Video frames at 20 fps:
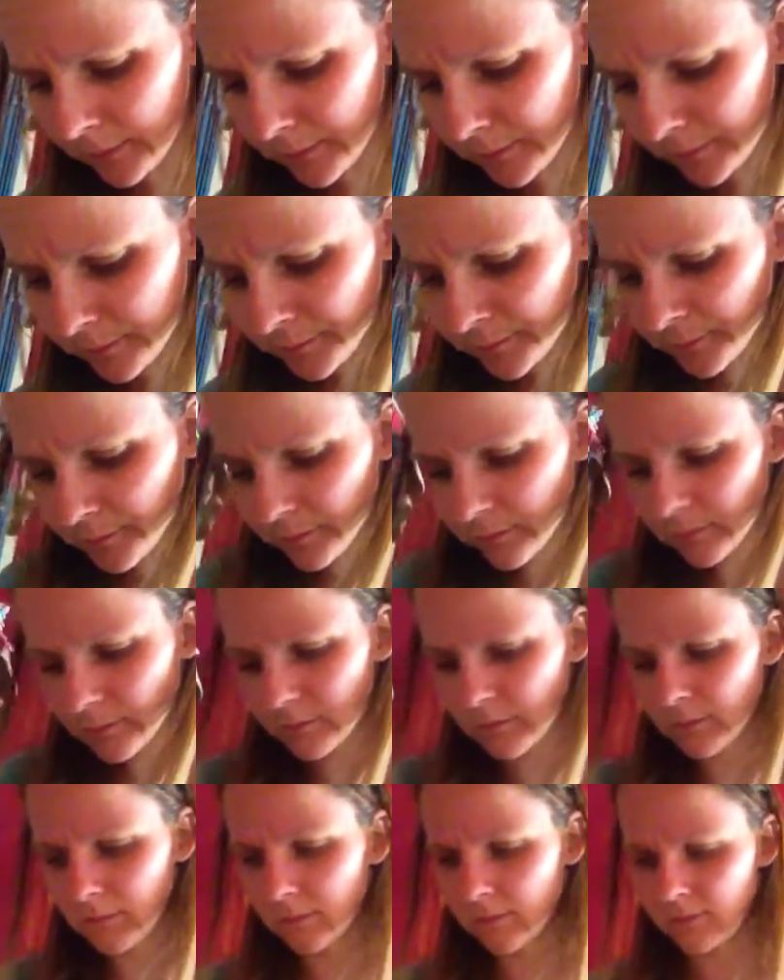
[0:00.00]

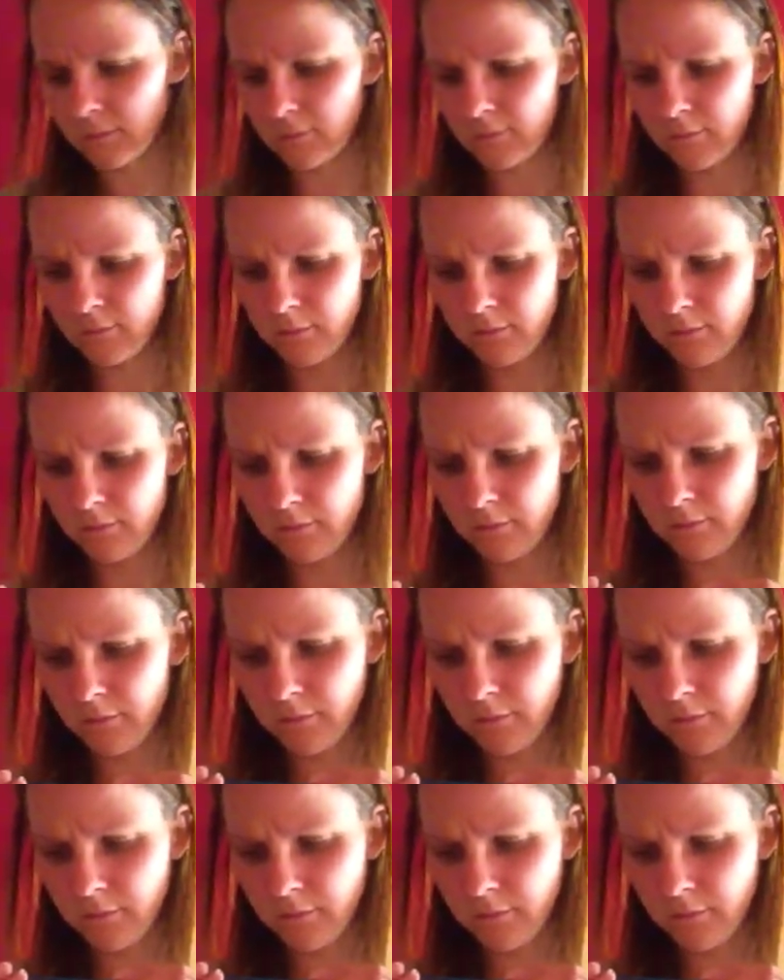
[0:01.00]
(silence)